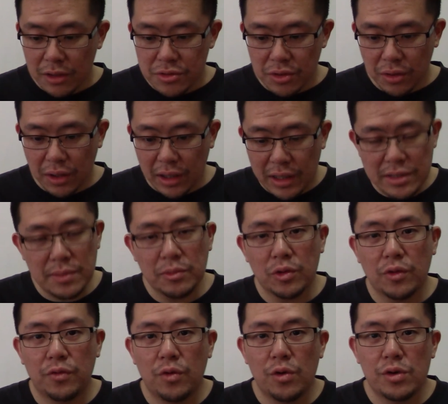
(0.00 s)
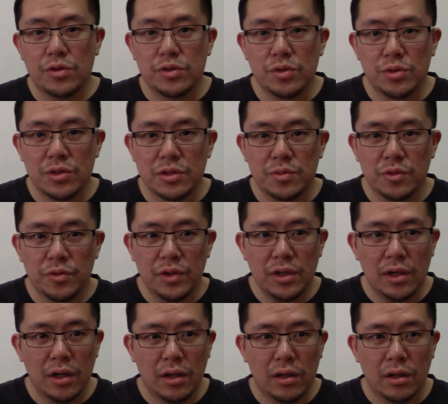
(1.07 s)
So I guess I'm looking forward to this
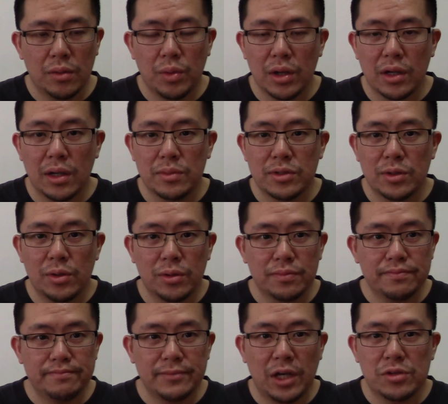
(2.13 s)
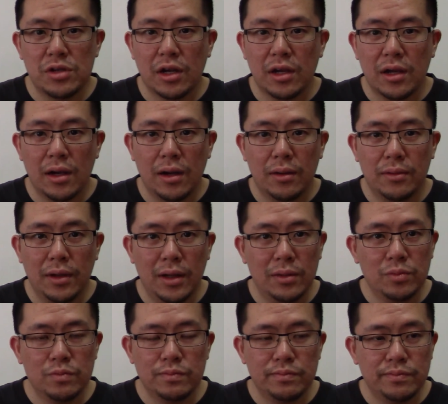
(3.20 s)
movie uh, when it comes out. I'll check it out
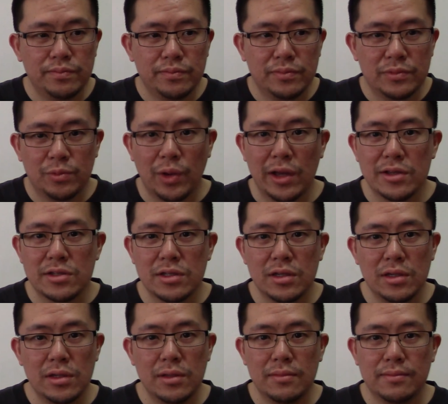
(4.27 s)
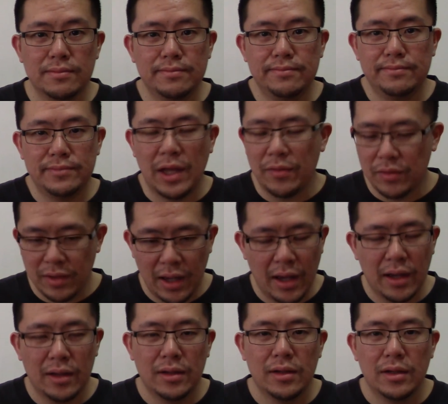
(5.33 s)
and wait and see after
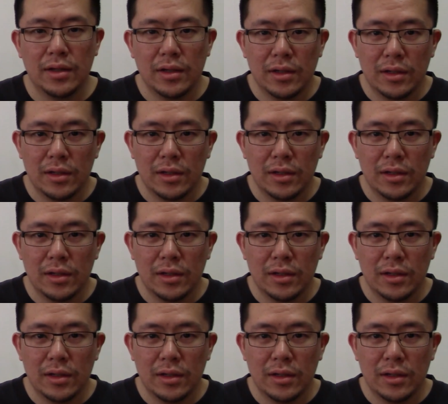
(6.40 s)
that.